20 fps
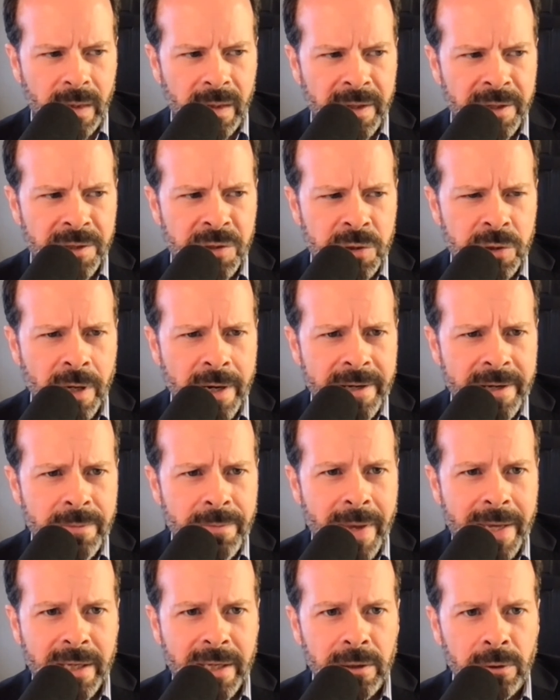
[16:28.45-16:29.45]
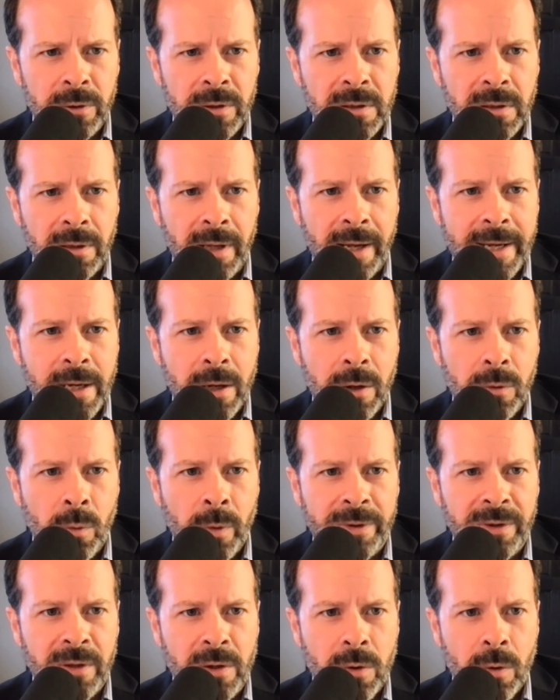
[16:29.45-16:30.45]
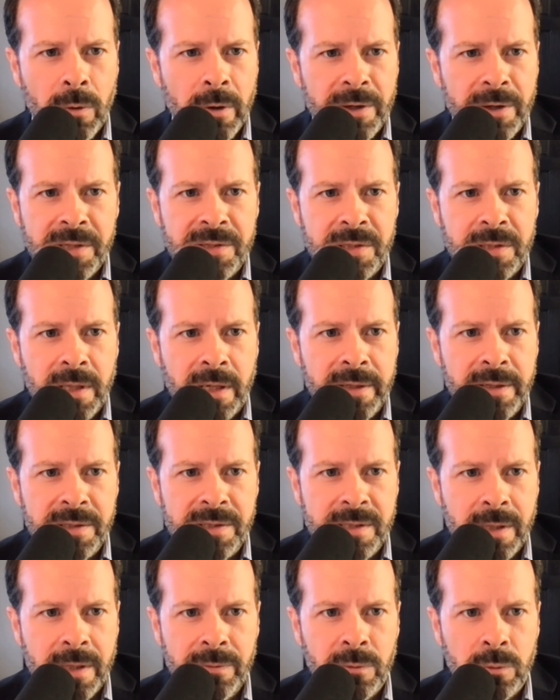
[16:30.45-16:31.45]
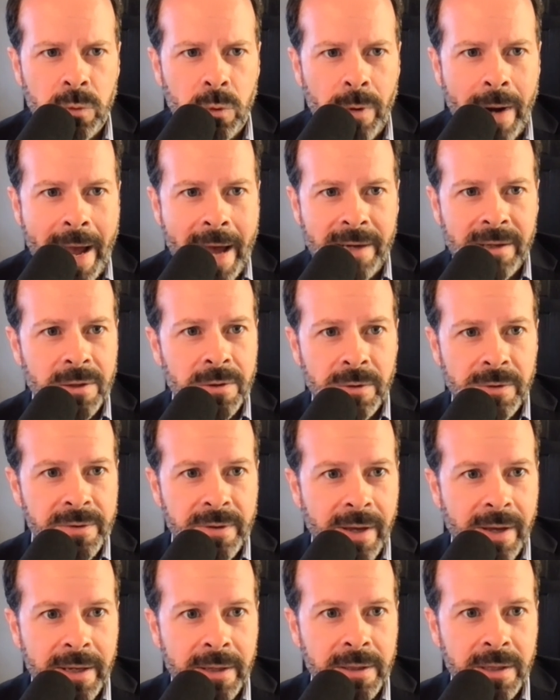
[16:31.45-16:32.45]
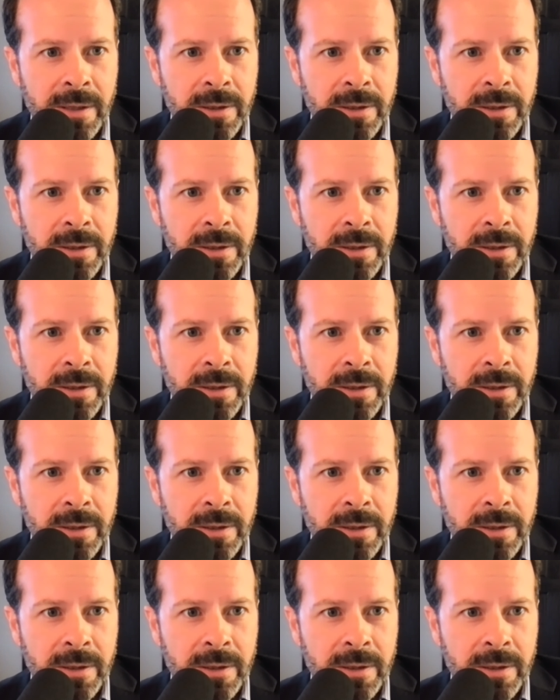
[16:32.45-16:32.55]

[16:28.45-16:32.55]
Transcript: is trying to make it look like what the court has done is some radical thing.